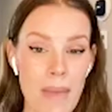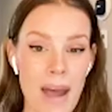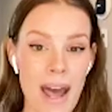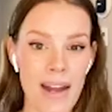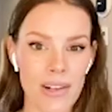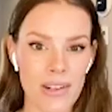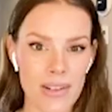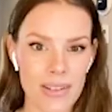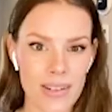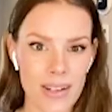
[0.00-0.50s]

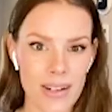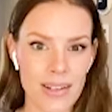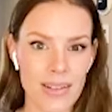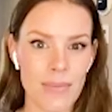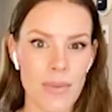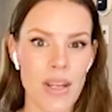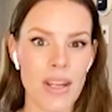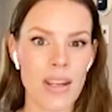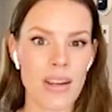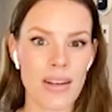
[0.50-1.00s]
matters and
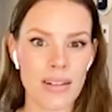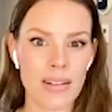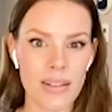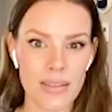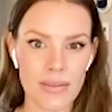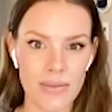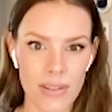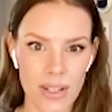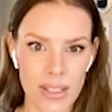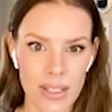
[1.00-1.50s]
is making a
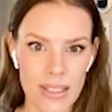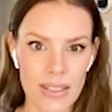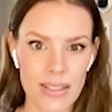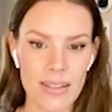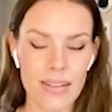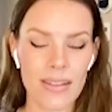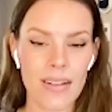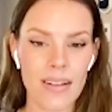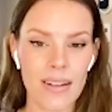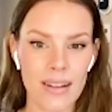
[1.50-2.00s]

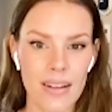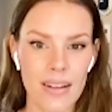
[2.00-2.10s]
difference